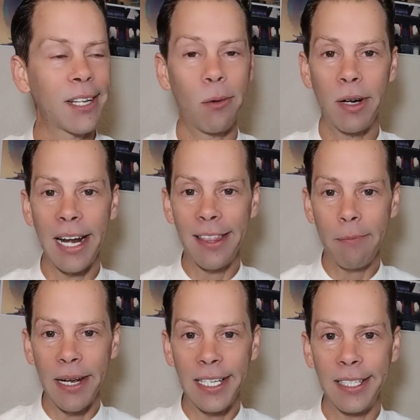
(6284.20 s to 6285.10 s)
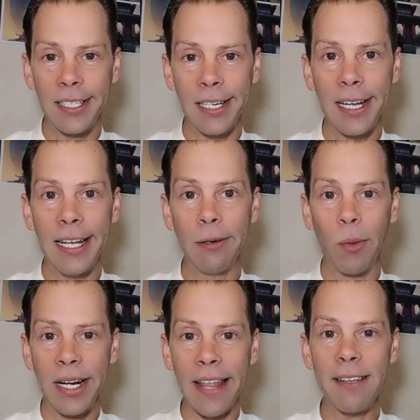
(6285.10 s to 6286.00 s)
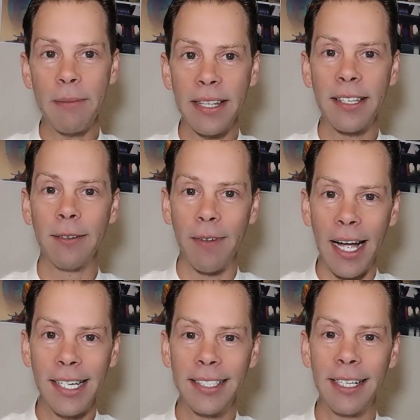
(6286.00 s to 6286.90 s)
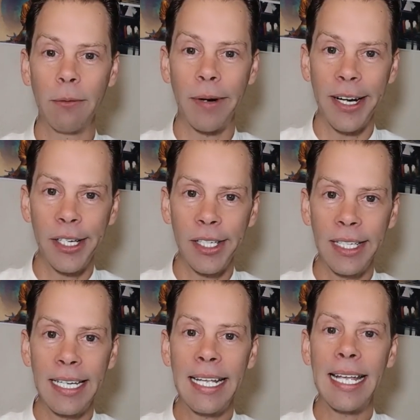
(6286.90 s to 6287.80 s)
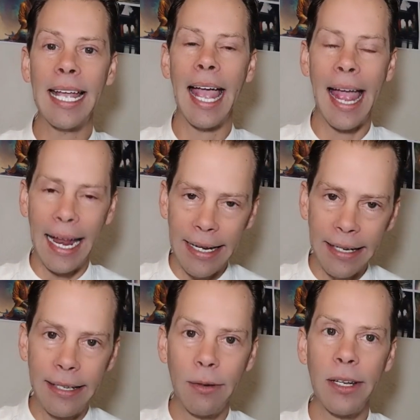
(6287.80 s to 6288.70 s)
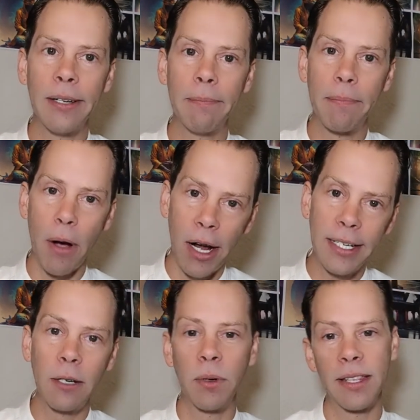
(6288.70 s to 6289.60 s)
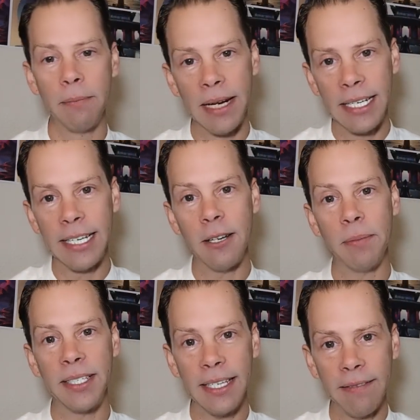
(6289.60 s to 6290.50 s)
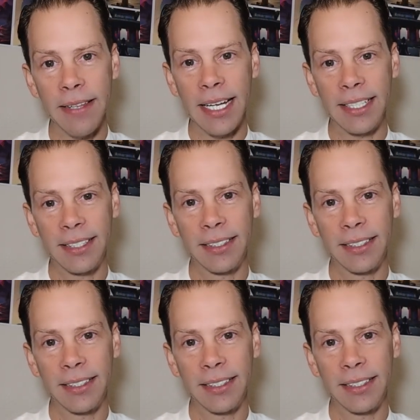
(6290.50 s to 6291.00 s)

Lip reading: And we're nothing but the divine celebration and partnered with the ability to perceive that.